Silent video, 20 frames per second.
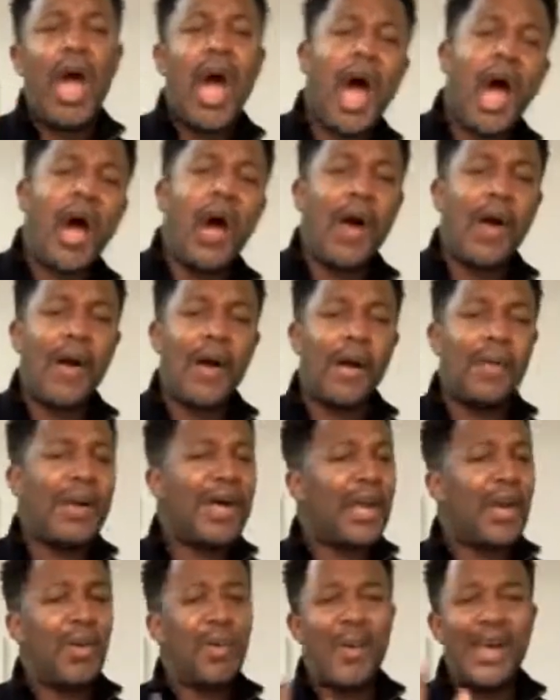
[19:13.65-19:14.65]
Oh, but
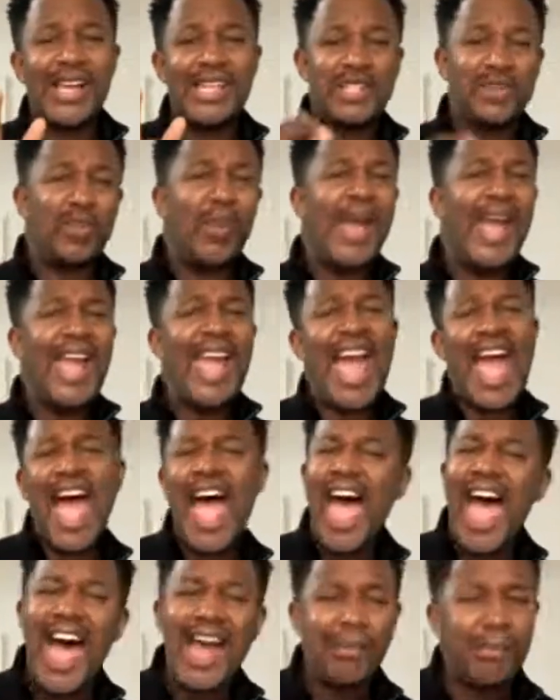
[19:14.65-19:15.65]
I wish we
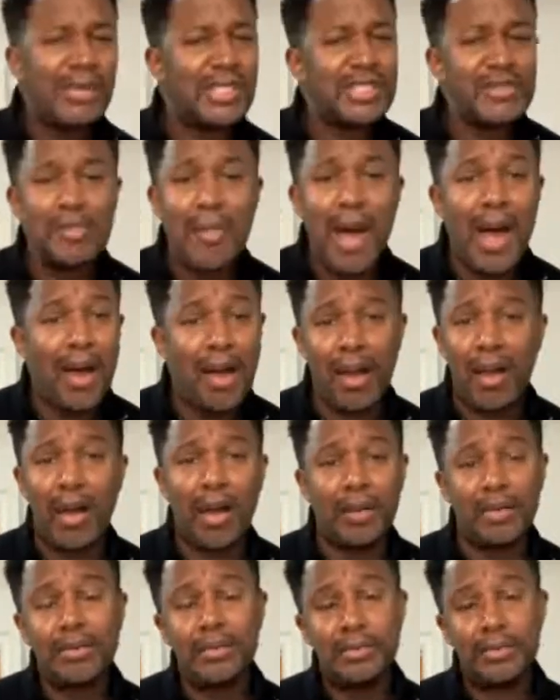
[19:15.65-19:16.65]
had much
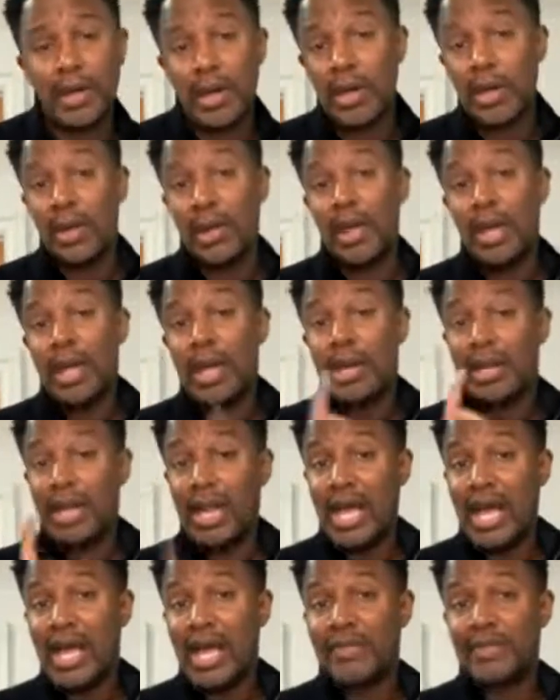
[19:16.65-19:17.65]
more.
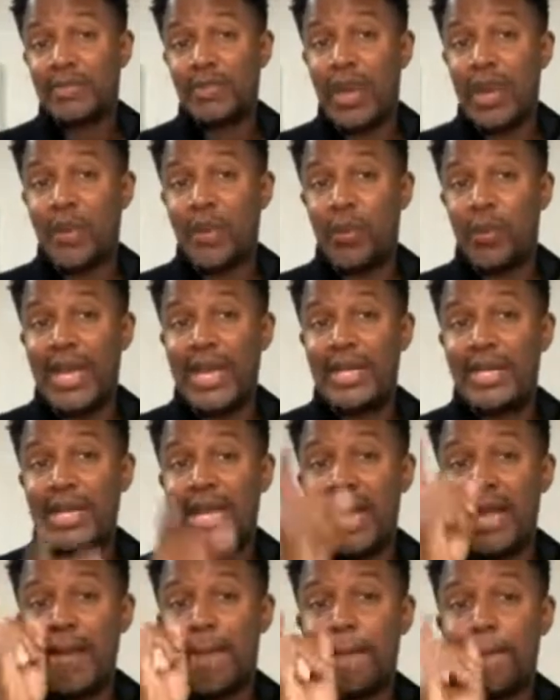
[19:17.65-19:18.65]
Love is what we
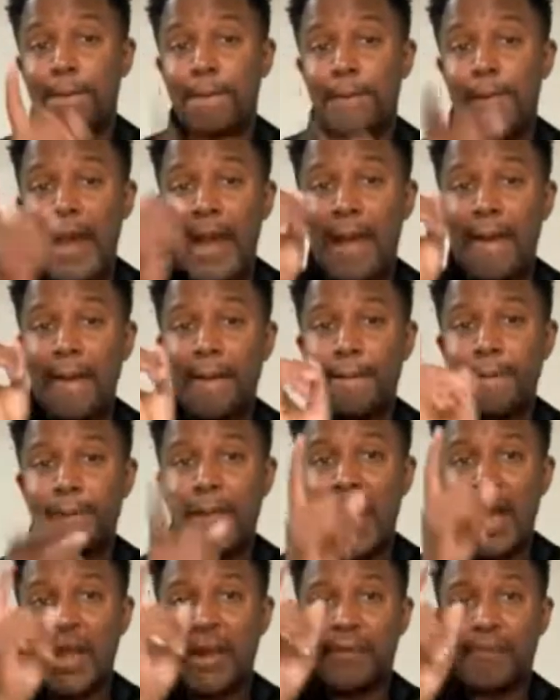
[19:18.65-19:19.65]
need. Bang,
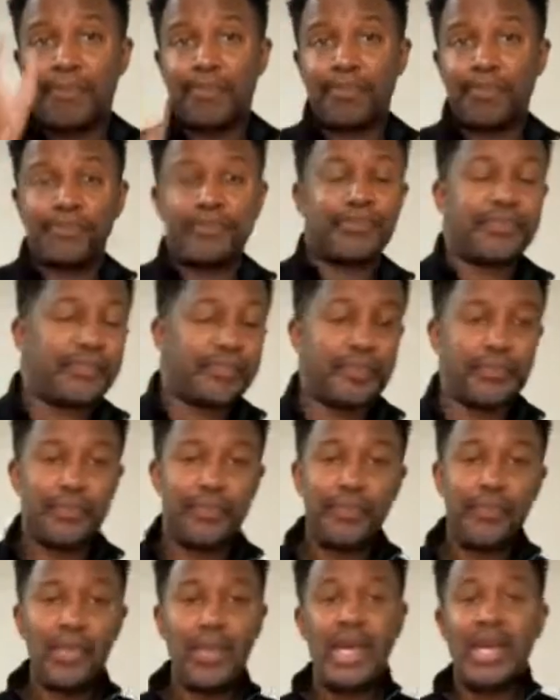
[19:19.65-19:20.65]
bang.
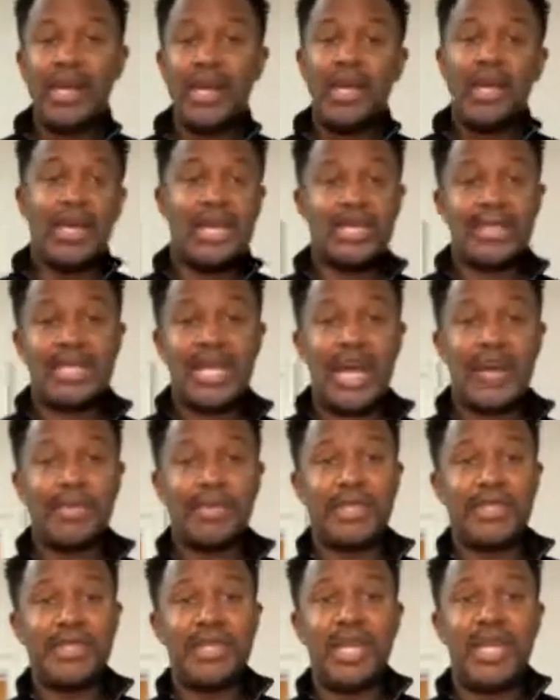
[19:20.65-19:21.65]
It's time to
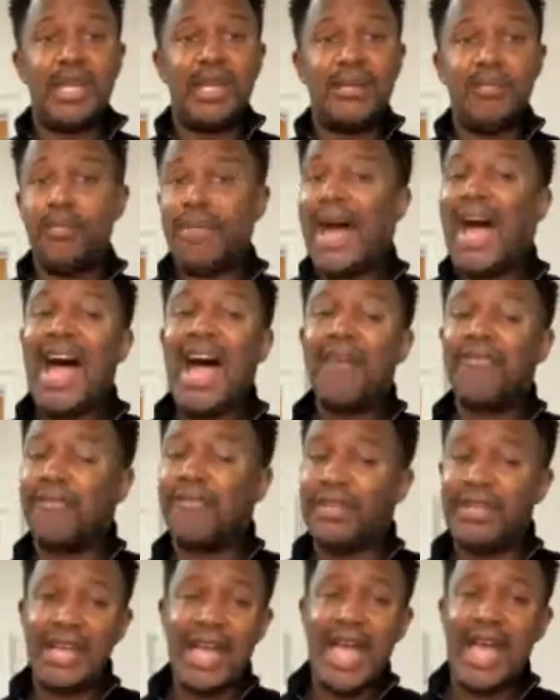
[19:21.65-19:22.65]
say goodbye
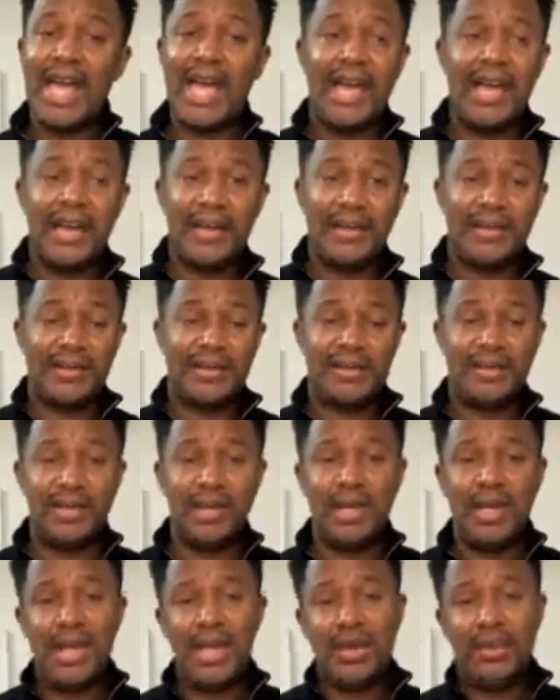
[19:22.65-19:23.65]
for now.
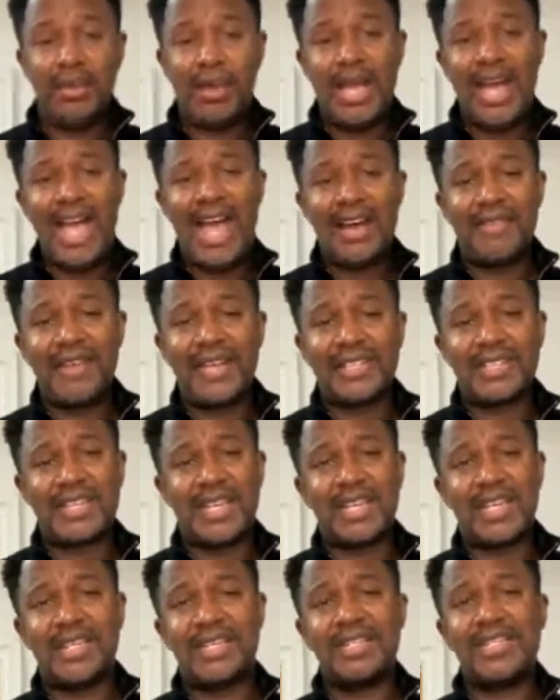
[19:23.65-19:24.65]
We'll have our
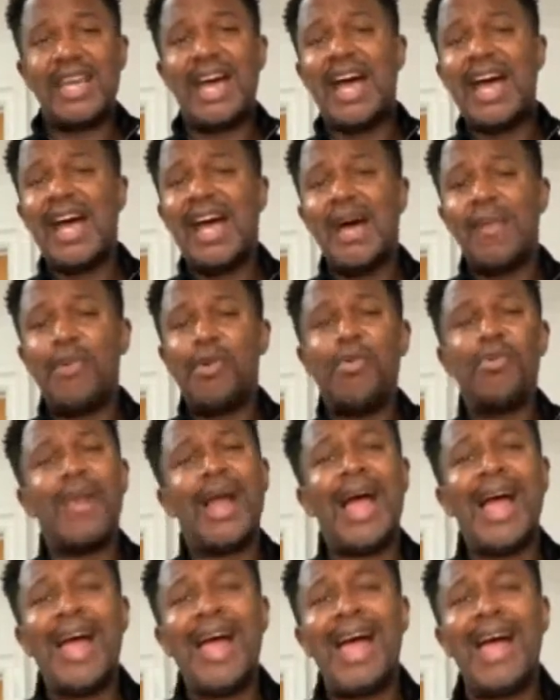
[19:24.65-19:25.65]
second time
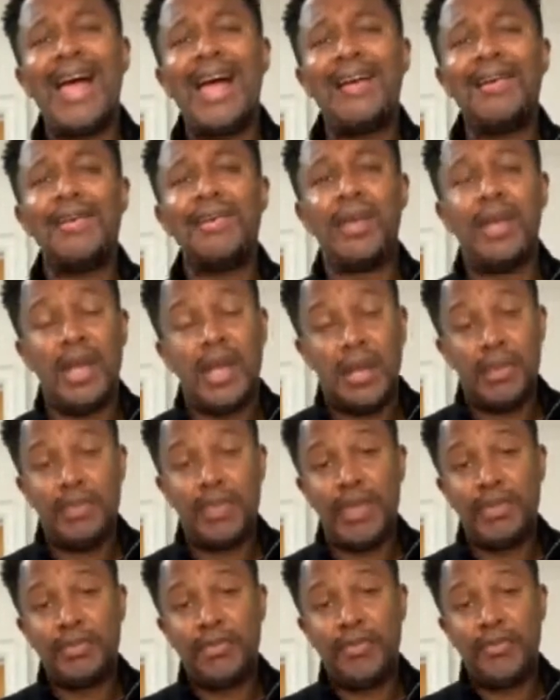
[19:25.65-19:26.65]
around.
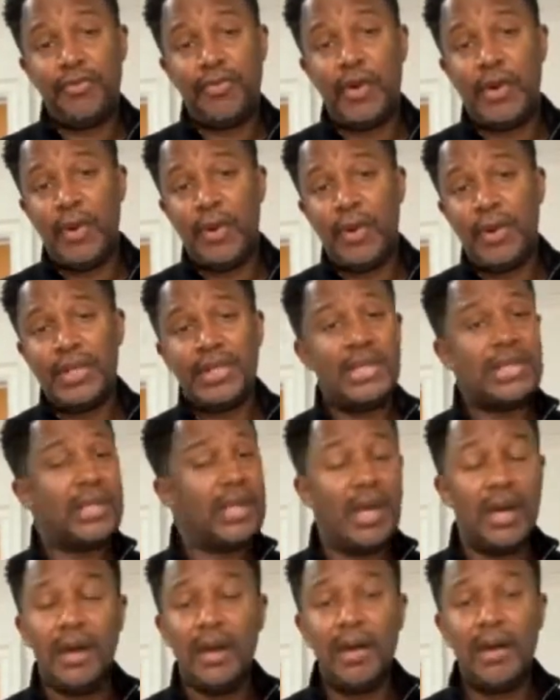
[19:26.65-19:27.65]
But before you
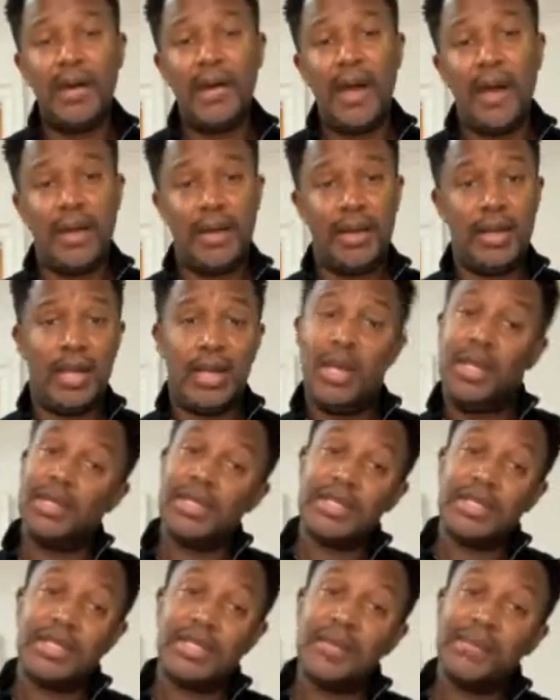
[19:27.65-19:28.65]
go,
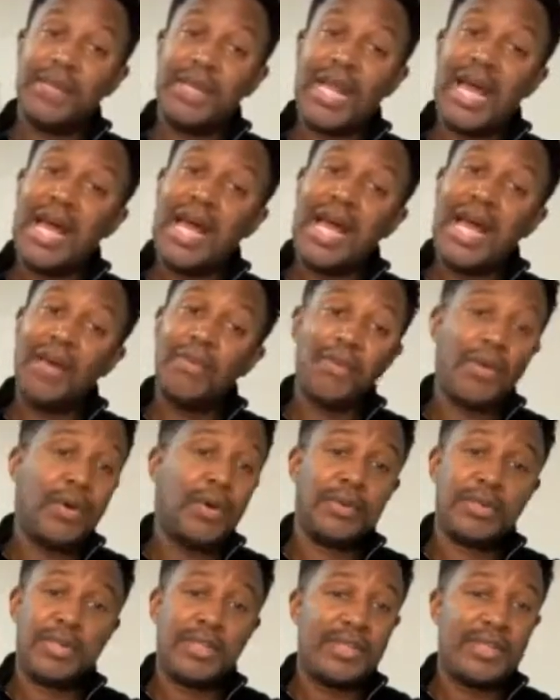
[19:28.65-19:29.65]
there's something I
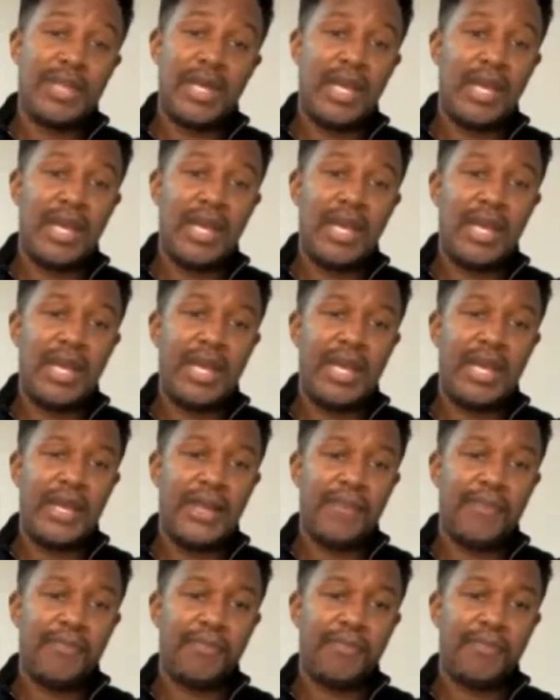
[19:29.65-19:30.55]
want to say.